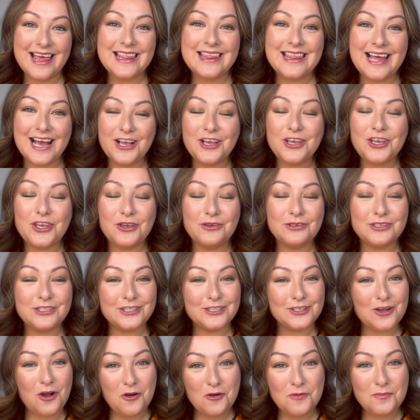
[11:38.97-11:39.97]
Thank you
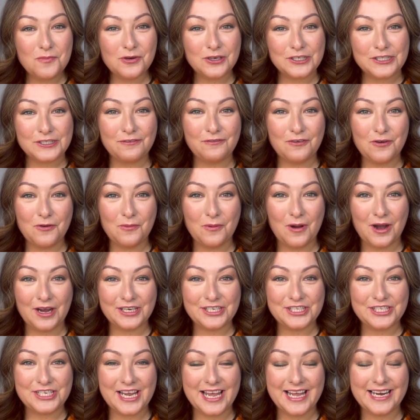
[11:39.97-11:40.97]
so much for
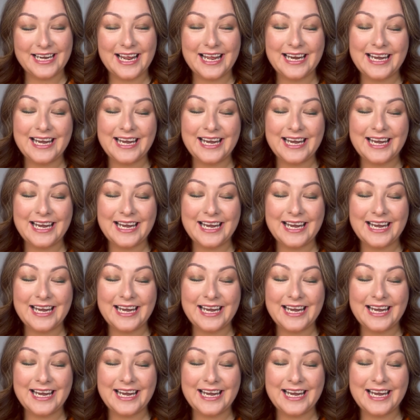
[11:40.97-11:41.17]
watching,